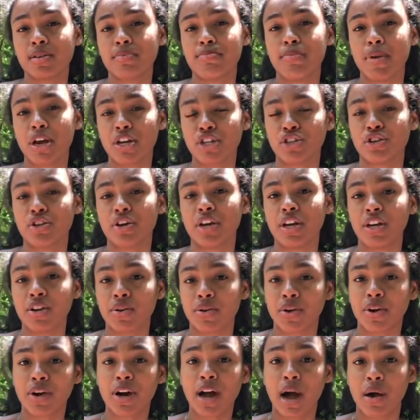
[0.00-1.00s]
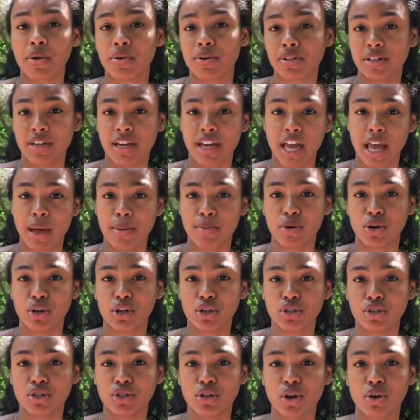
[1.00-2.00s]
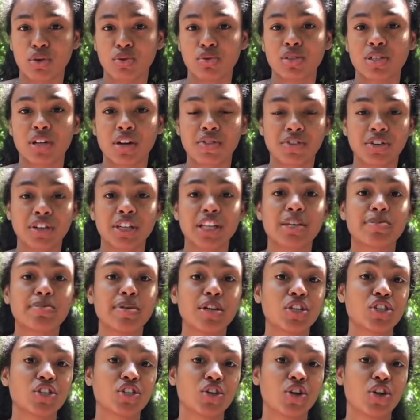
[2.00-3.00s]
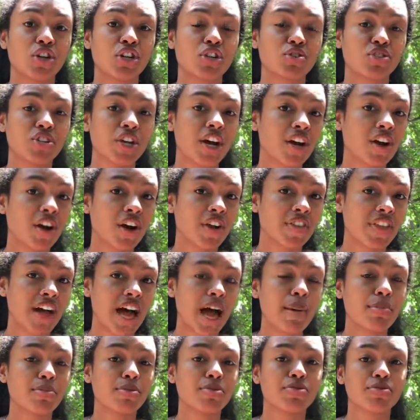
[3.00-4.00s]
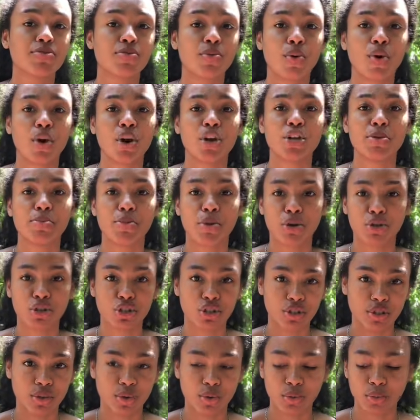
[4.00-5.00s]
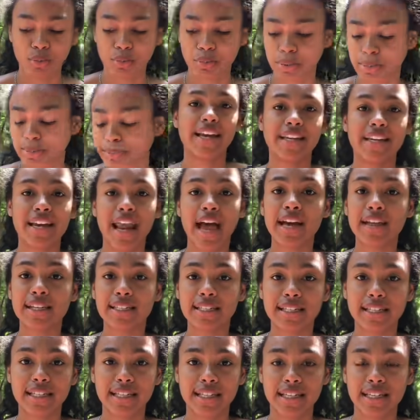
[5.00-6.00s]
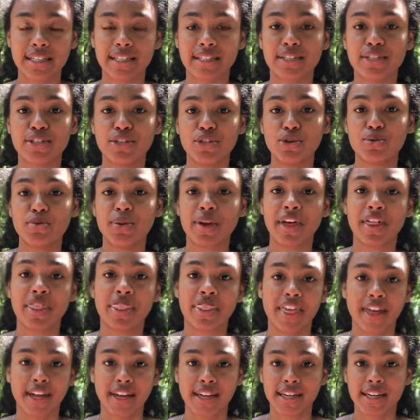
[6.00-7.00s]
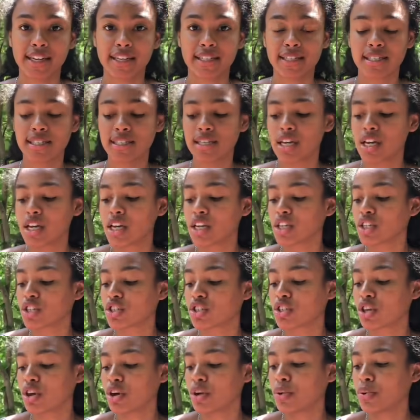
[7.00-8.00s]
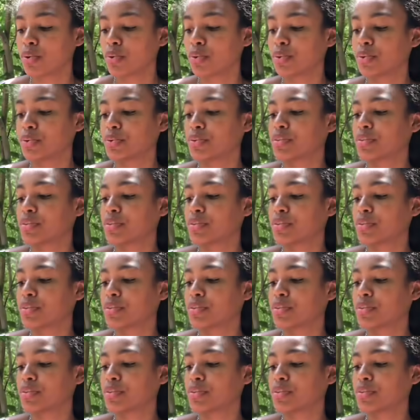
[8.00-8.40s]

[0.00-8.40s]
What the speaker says: measure inner or outer diameter, so definitely make sure you check on that before you purchase a hoop. Next is tubing thickness. So